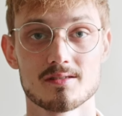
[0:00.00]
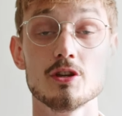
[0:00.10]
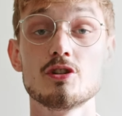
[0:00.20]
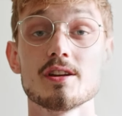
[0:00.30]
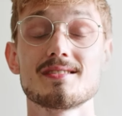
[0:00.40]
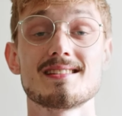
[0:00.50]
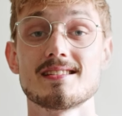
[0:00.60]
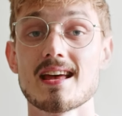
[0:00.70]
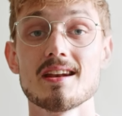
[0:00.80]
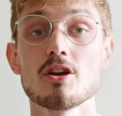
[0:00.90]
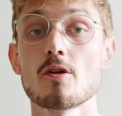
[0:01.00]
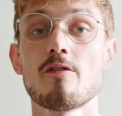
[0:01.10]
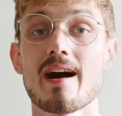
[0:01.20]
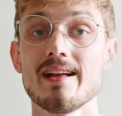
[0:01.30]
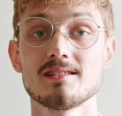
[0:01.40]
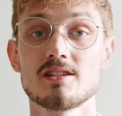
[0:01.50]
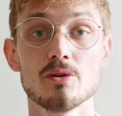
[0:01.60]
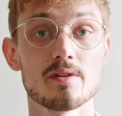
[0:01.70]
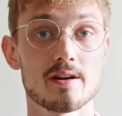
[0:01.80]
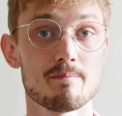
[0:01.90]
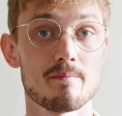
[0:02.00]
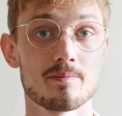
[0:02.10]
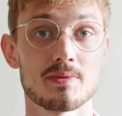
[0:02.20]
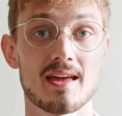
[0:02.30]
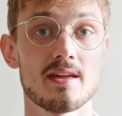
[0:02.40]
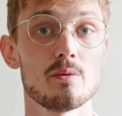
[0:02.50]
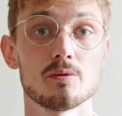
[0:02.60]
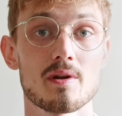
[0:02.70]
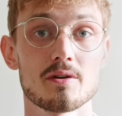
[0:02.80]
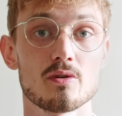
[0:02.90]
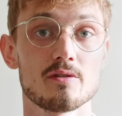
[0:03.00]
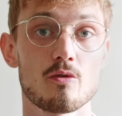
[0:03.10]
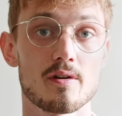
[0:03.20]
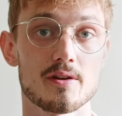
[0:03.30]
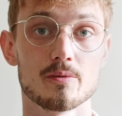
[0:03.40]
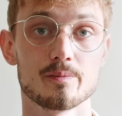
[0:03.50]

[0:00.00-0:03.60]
You just send your file to them, and they will render it for you.